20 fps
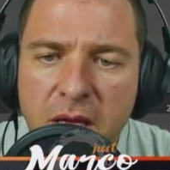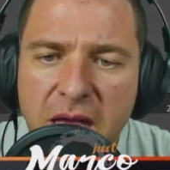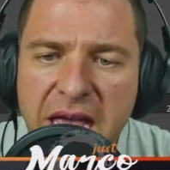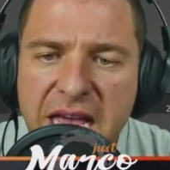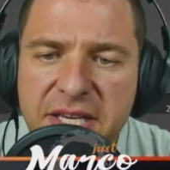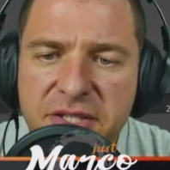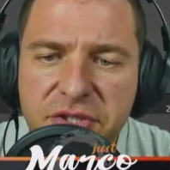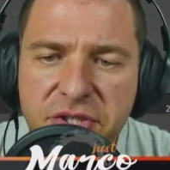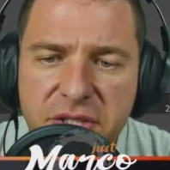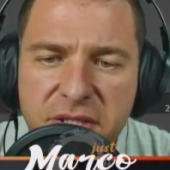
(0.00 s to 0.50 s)

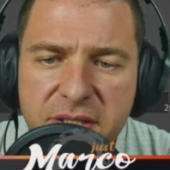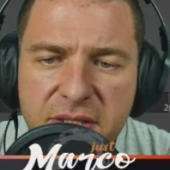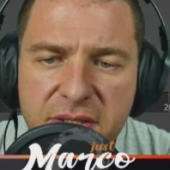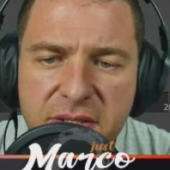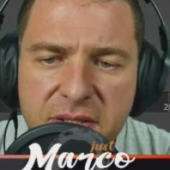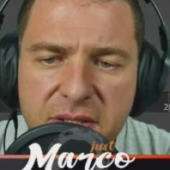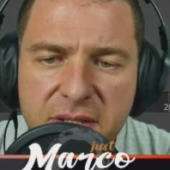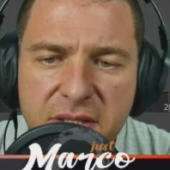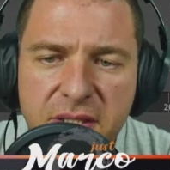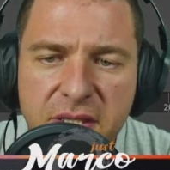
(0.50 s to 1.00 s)

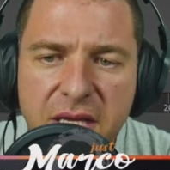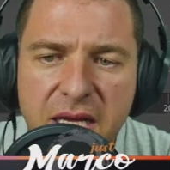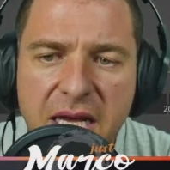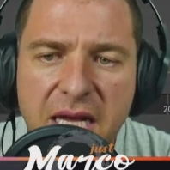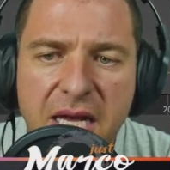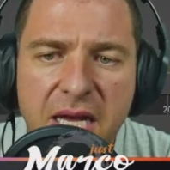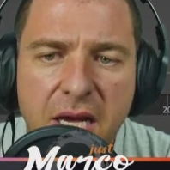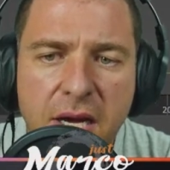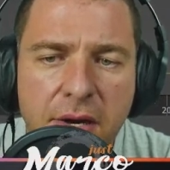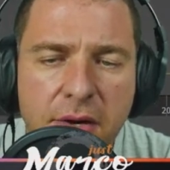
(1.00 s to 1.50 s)
edges
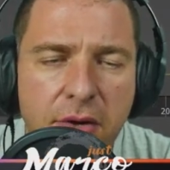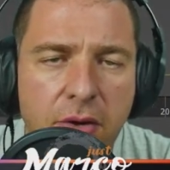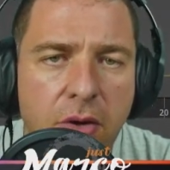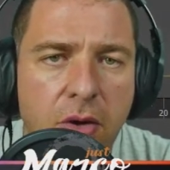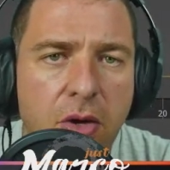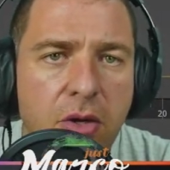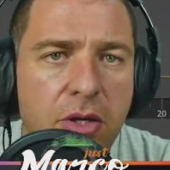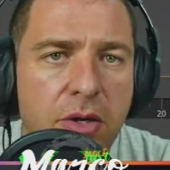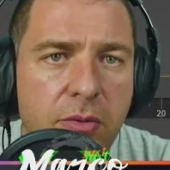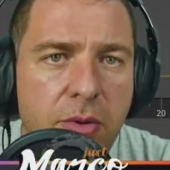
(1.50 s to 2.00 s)
are
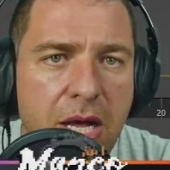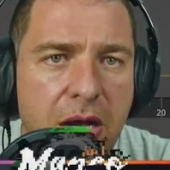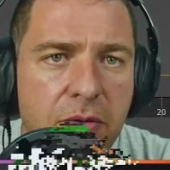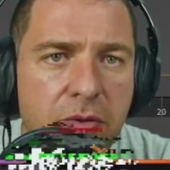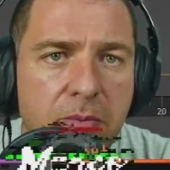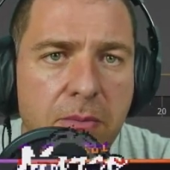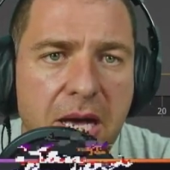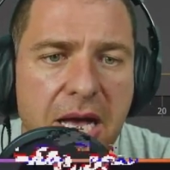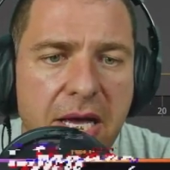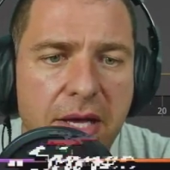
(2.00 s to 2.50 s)
all
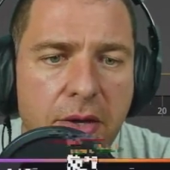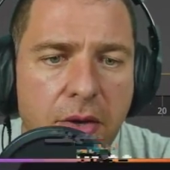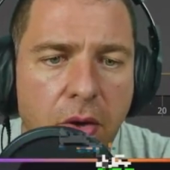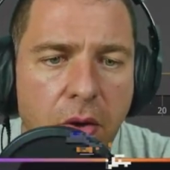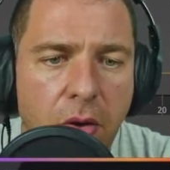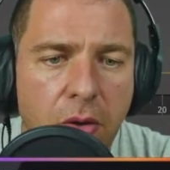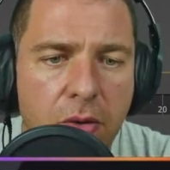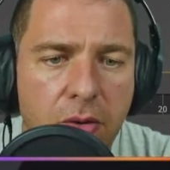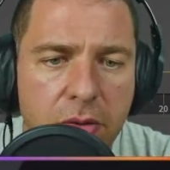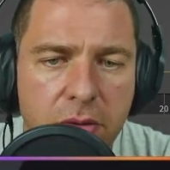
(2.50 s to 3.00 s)
around my
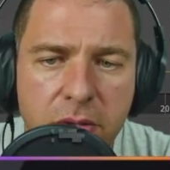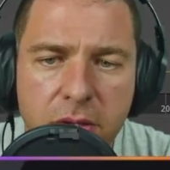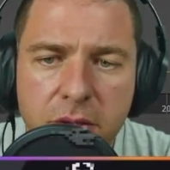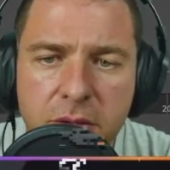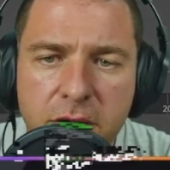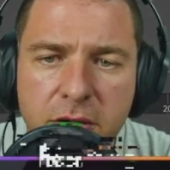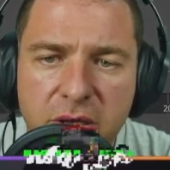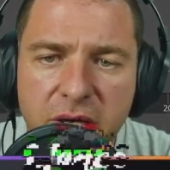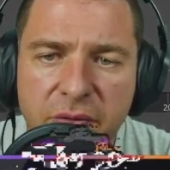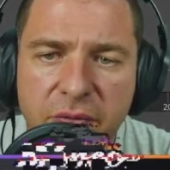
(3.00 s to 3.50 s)
hole,